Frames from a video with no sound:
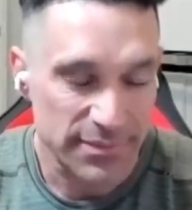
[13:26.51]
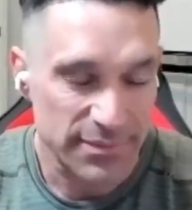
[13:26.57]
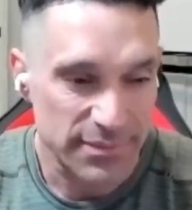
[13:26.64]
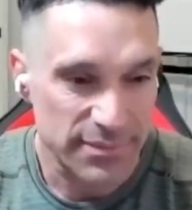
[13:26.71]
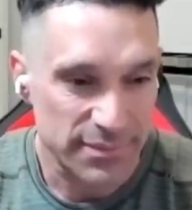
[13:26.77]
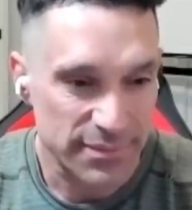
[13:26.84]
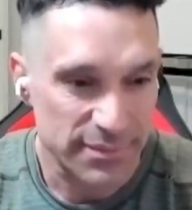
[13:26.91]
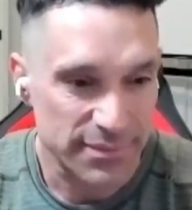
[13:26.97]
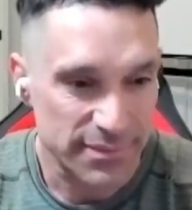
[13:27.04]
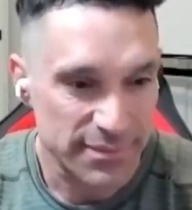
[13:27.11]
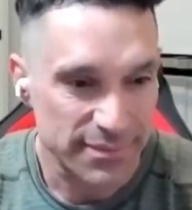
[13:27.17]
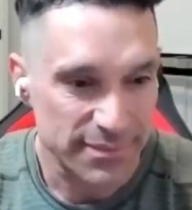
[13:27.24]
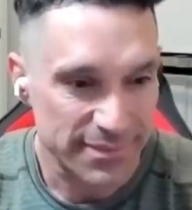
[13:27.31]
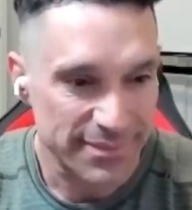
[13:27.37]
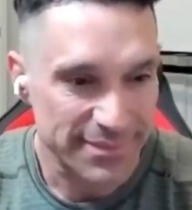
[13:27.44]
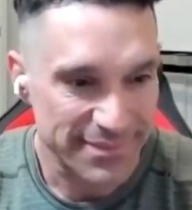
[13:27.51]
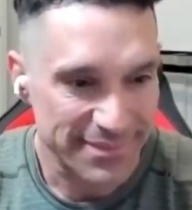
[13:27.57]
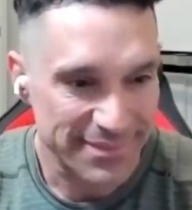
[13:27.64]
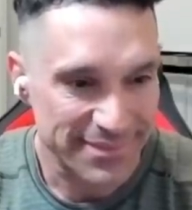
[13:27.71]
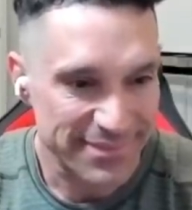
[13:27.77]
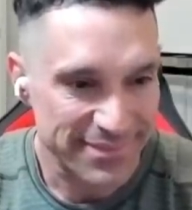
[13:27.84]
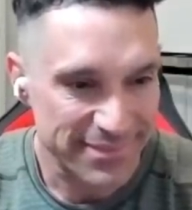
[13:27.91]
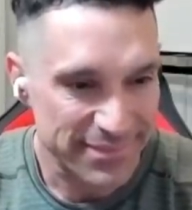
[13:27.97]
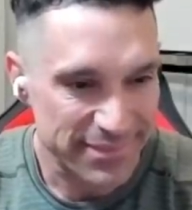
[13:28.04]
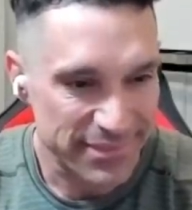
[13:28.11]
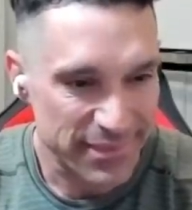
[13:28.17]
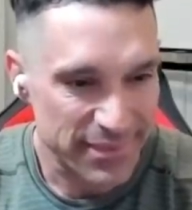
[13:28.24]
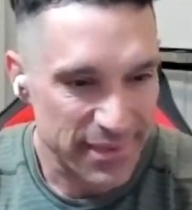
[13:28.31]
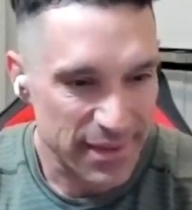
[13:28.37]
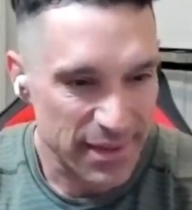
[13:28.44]

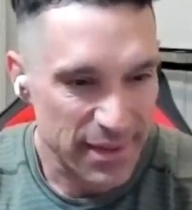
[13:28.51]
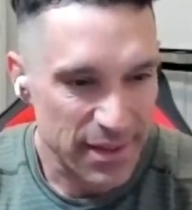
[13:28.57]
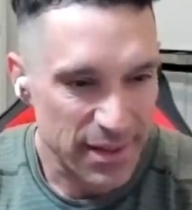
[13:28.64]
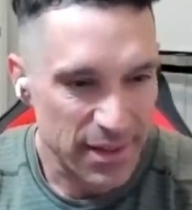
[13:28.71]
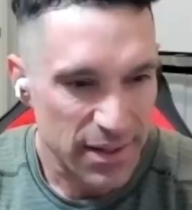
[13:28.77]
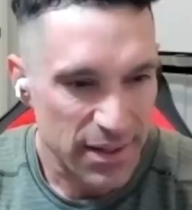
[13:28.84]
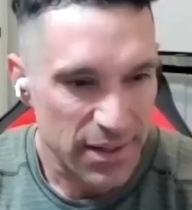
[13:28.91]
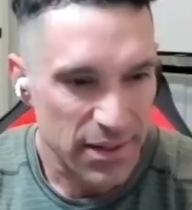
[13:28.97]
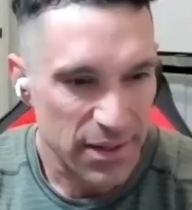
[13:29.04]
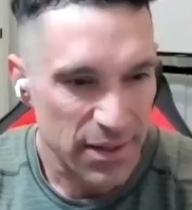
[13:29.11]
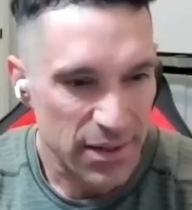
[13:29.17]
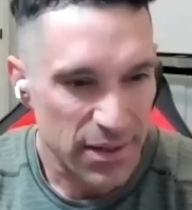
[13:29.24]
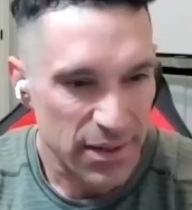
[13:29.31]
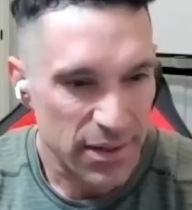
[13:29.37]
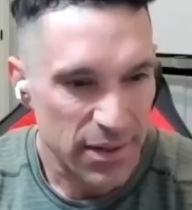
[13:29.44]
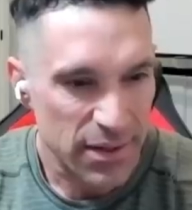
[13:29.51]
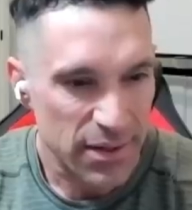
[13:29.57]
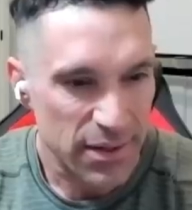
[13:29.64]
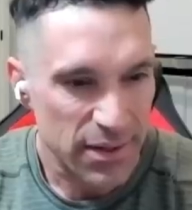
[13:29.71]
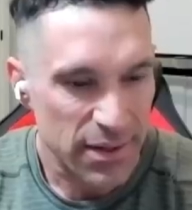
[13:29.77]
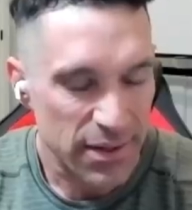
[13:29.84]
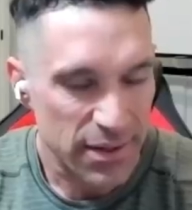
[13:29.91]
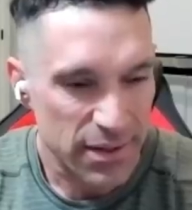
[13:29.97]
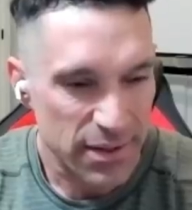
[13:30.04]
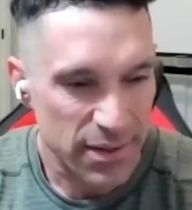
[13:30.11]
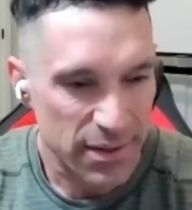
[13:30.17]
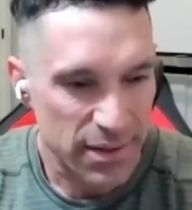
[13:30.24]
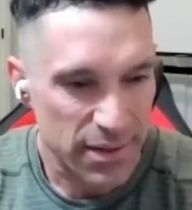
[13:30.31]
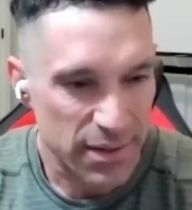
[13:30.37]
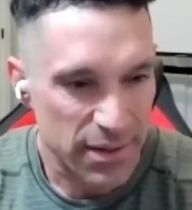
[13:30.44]

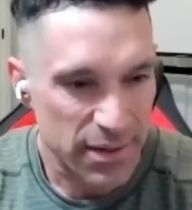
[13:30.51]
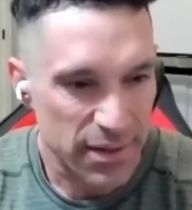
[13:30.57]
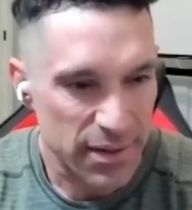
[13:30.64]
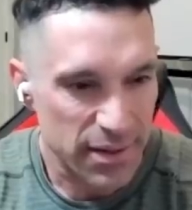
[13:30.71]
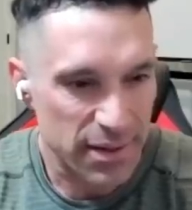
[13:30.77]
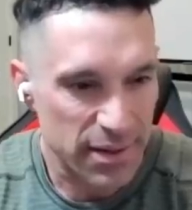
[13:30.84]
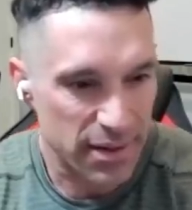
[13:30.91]
(not speaking)